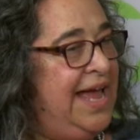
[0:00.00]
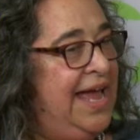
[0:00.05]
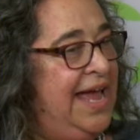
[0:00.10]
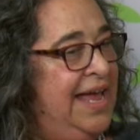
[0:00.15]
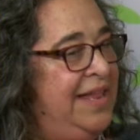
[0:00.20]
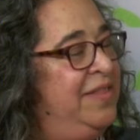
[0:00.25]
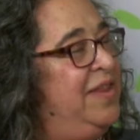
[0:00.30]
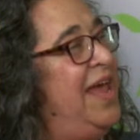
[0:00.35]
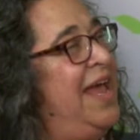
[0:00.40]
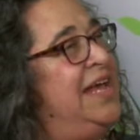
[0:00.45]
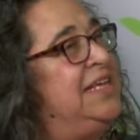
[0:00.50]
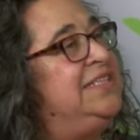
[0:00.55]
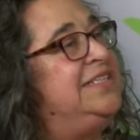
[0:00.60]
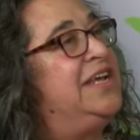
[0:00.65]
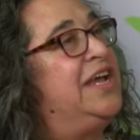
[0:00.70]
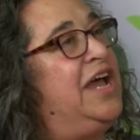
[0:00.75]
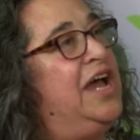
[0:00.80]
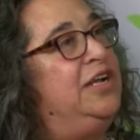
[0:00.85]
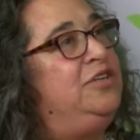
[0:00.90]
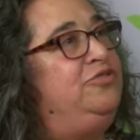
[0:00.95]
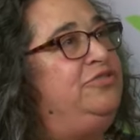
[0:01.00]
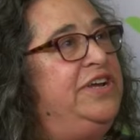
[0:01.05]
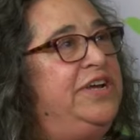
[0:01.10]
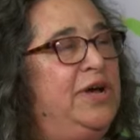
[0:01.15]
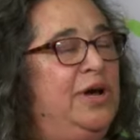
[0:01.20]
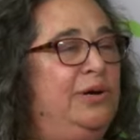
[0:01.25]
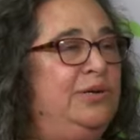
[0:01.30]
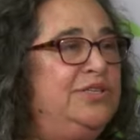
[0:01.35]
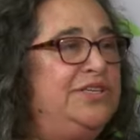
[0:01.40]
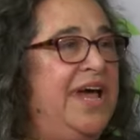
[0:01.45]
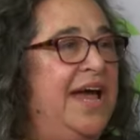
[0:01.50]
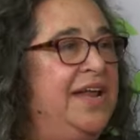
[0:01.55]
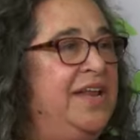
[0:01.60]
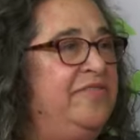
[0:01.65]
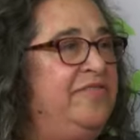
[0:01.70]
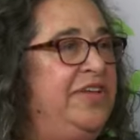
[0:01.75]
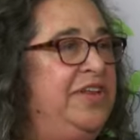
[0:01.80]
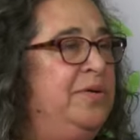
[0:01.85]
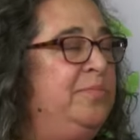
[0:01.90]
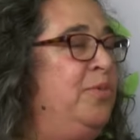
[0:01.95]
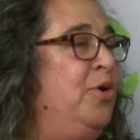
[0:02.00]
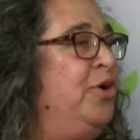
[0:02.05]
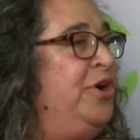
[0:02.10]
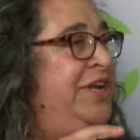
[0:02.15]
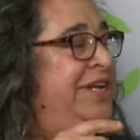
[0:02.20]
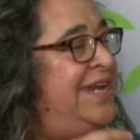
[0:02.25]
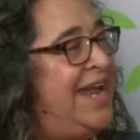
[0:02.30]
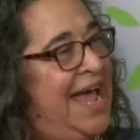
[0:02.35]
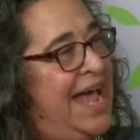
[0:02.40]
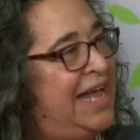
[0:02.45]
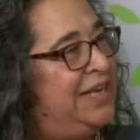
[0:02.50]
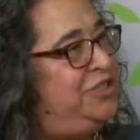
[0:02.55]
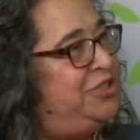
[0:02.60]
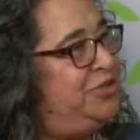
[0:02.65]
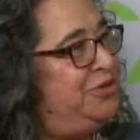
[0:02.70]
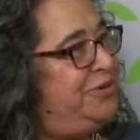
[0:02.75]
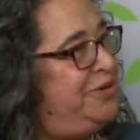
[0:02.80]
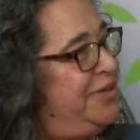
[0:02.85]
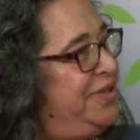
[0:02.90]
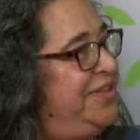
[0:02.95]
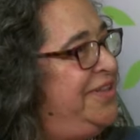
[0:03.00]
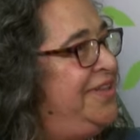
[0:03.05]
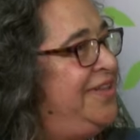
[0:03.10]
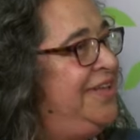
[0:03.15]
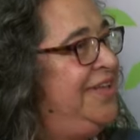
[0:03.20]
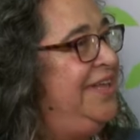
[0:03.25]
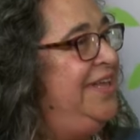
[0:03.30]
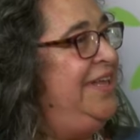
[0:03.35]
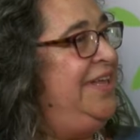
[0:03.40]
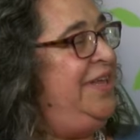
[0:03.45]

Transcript: and as the country goes kind of in a more natural